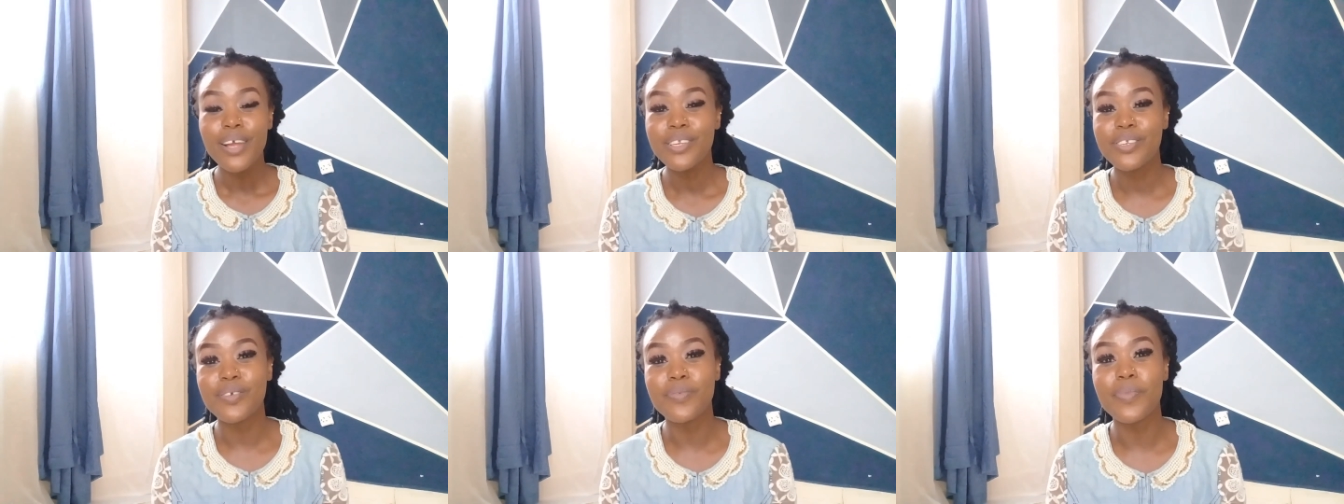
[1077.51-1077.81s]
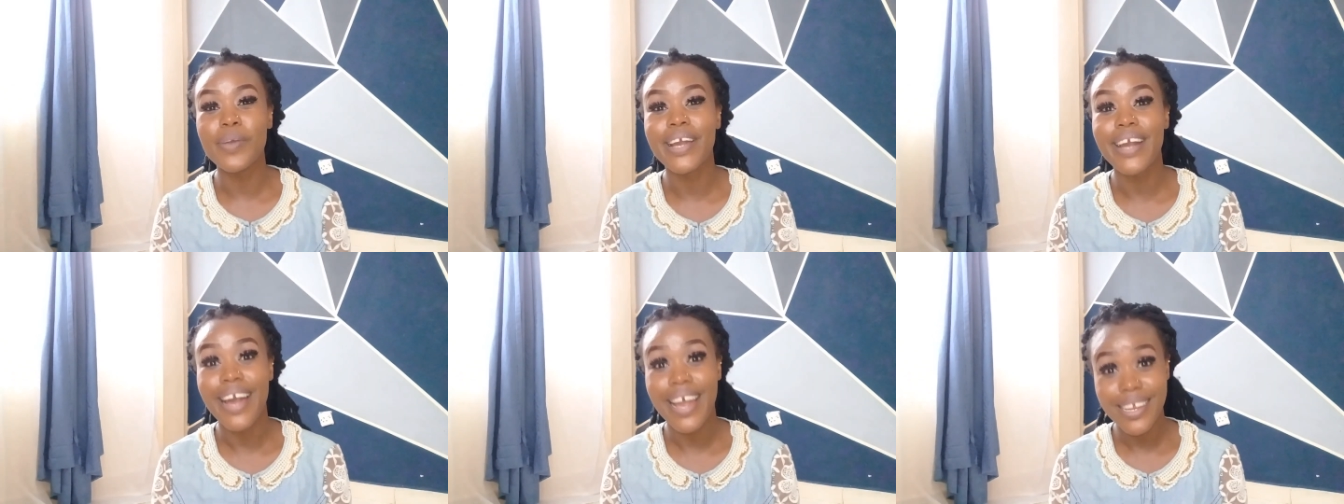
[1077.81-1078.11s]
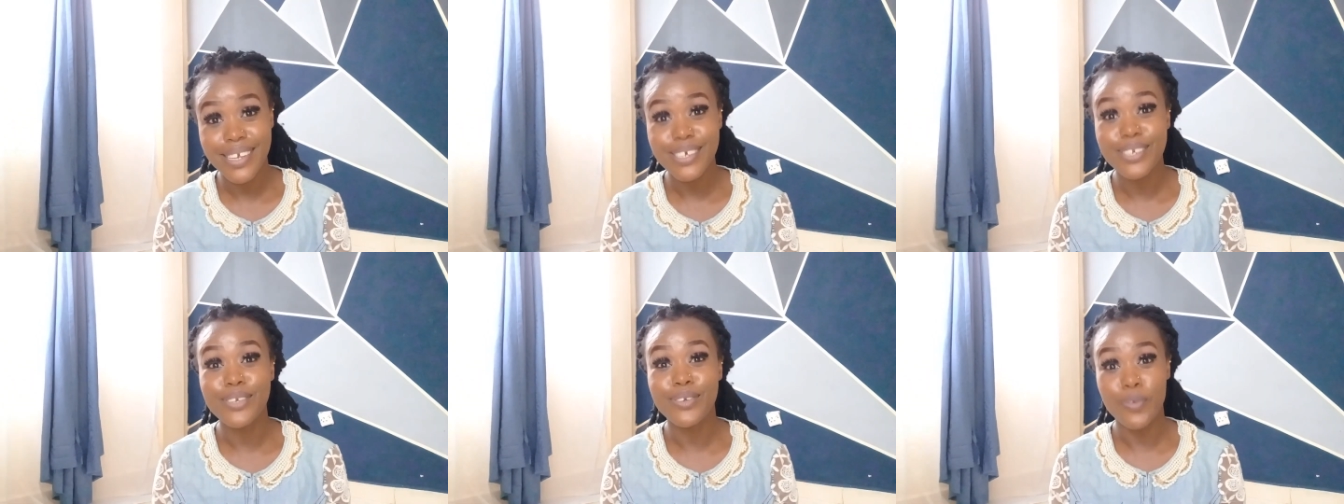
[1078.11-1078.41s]
to be
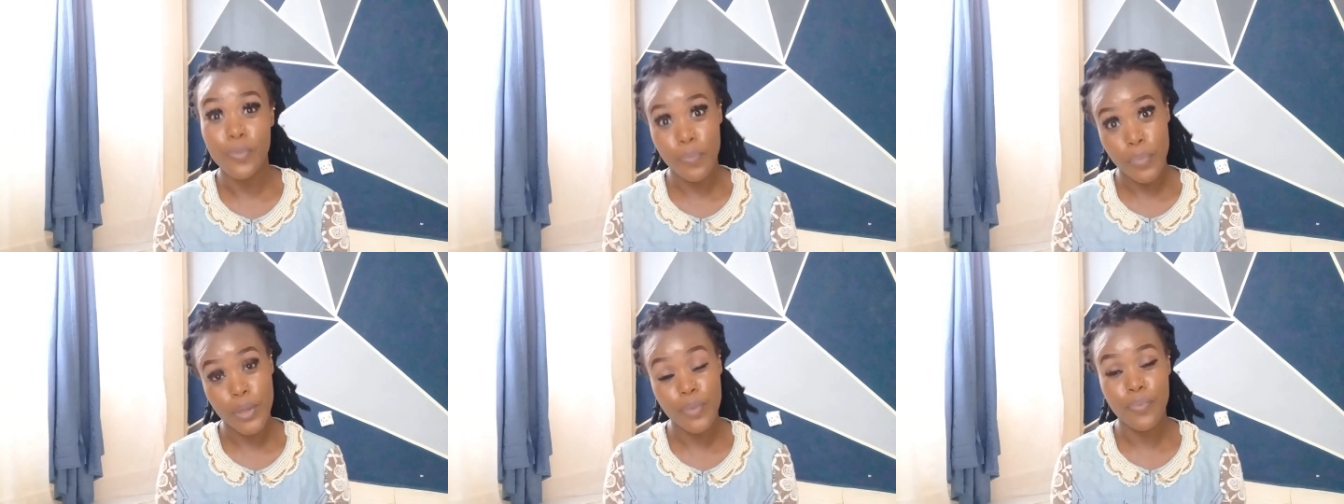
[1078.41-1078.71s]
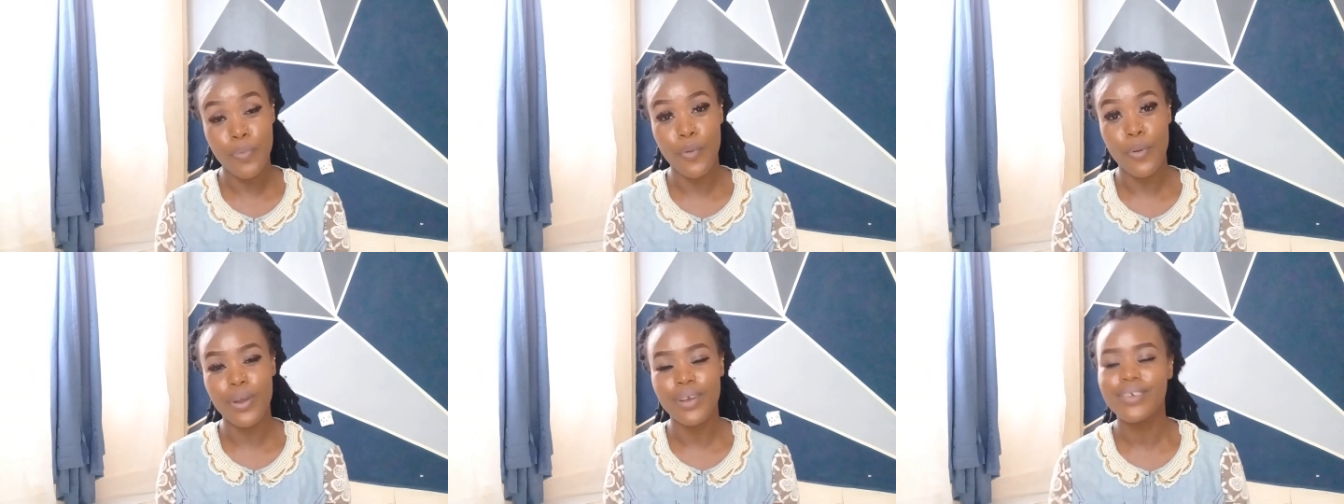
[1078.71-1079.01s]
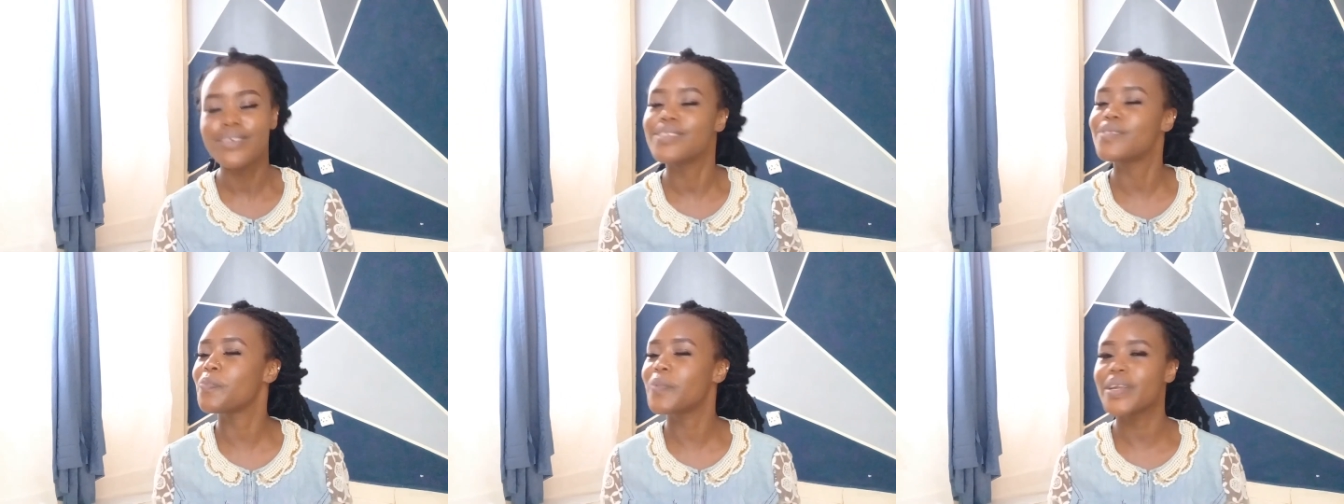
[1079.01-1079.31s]
kind to people
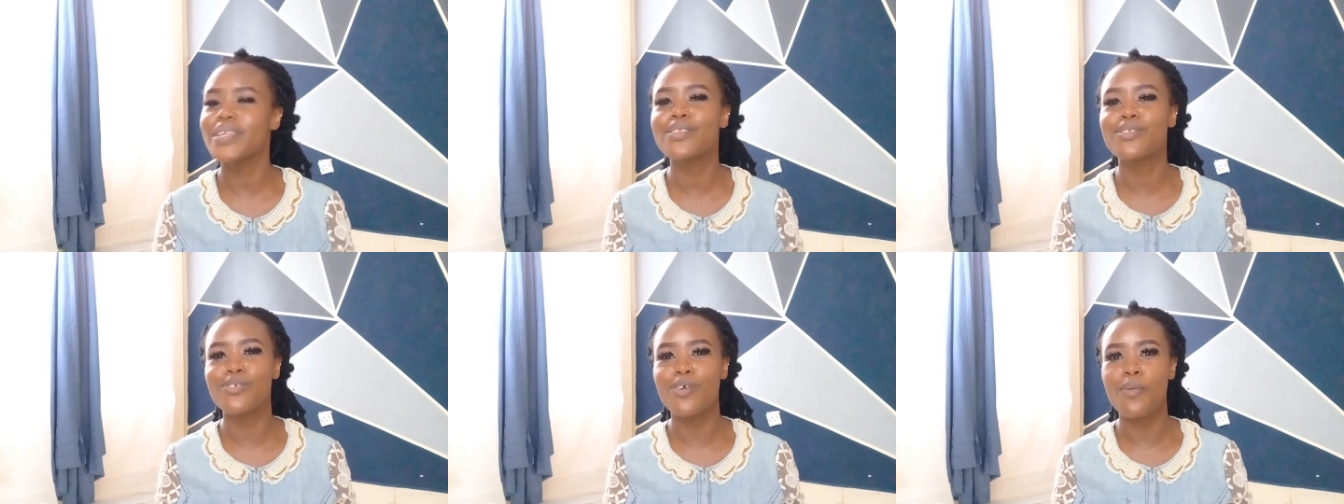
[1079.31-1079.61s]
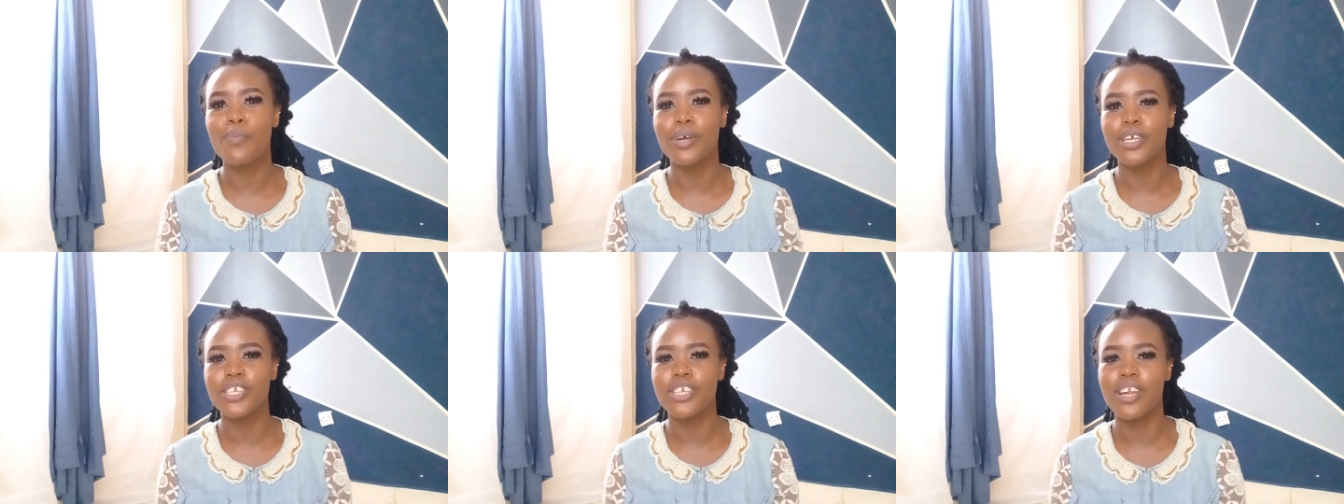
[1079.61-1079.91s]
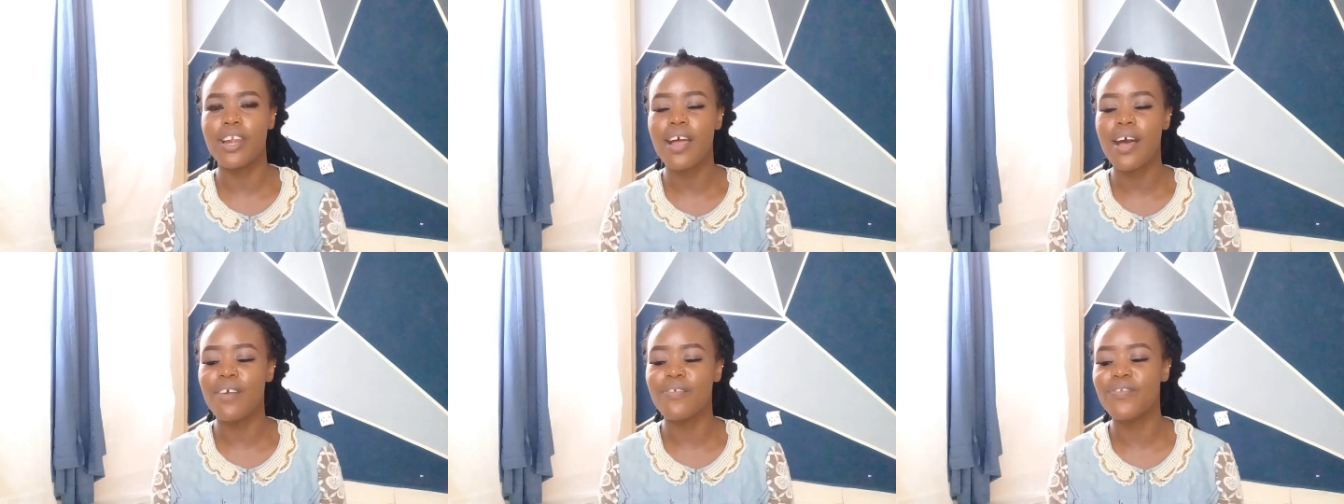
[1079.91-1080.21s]
spread so
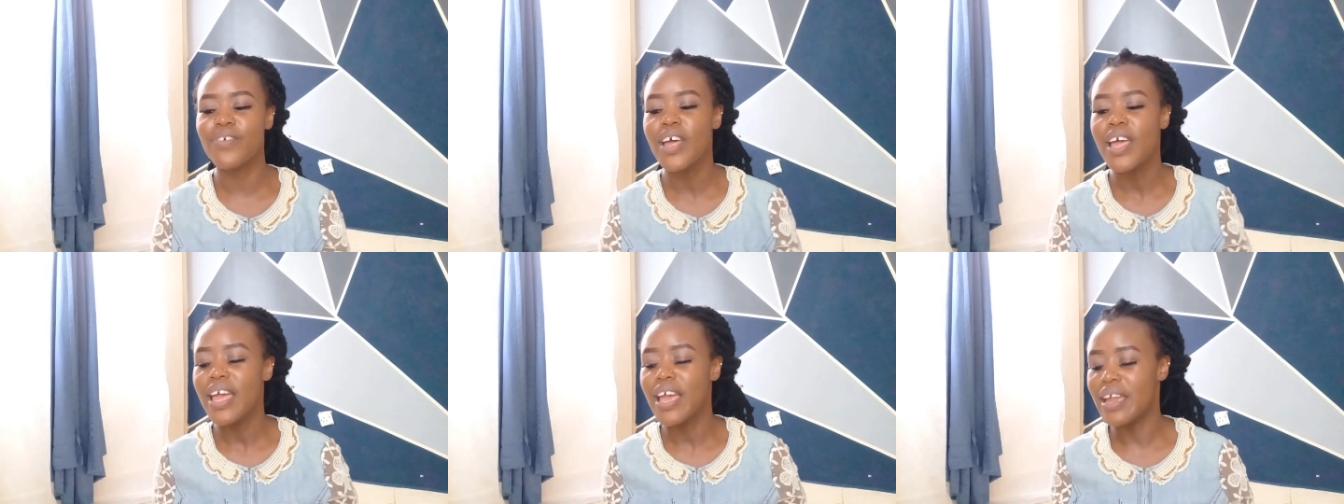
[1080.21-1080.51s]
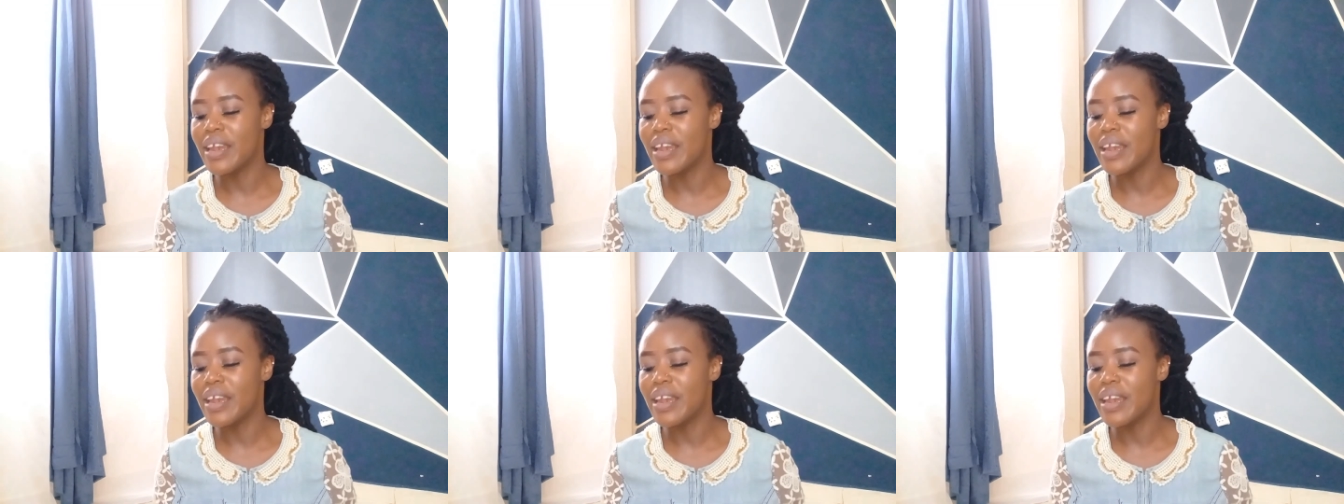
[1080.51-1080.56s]
much love